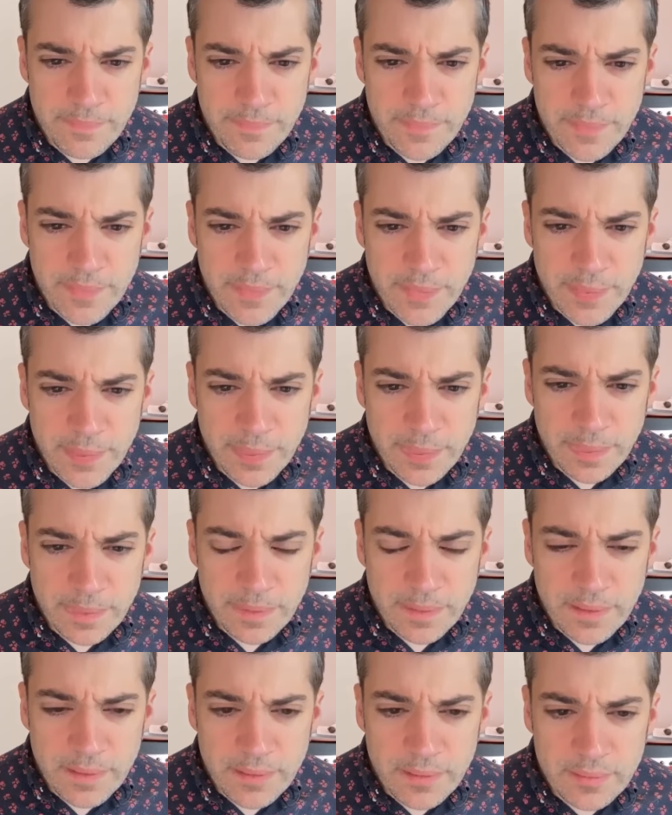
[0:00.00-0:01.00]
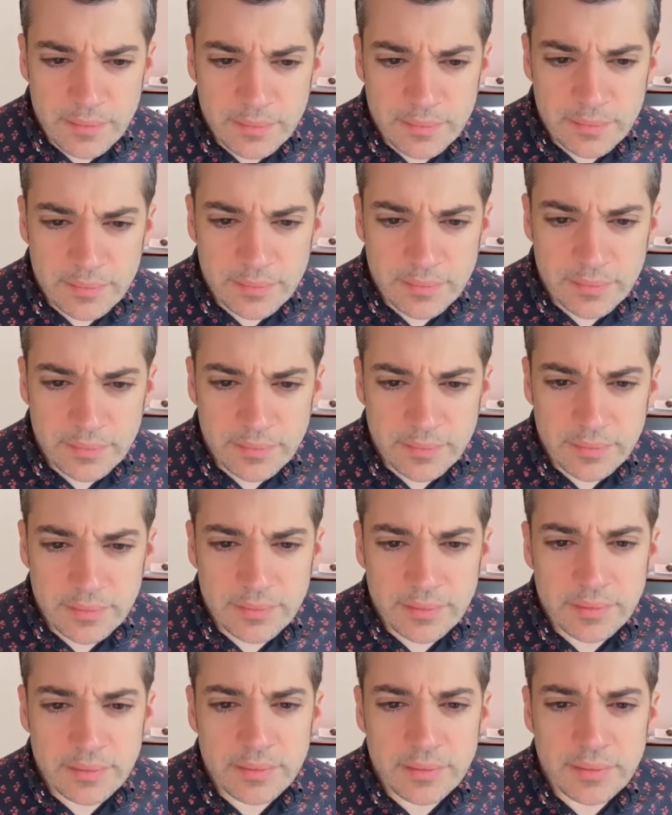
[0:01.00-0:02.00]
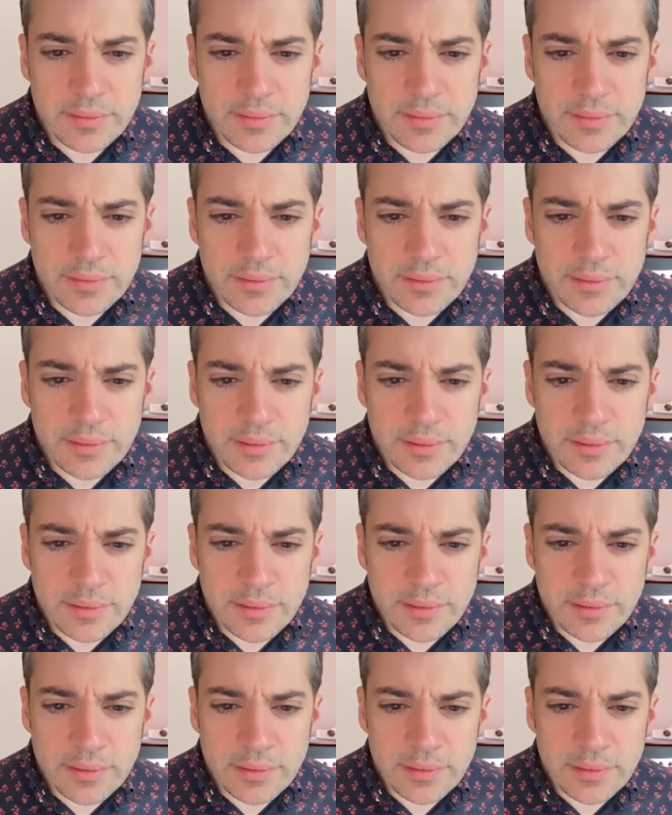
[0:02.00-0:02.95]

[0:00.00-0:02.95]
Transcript: (no one is talking)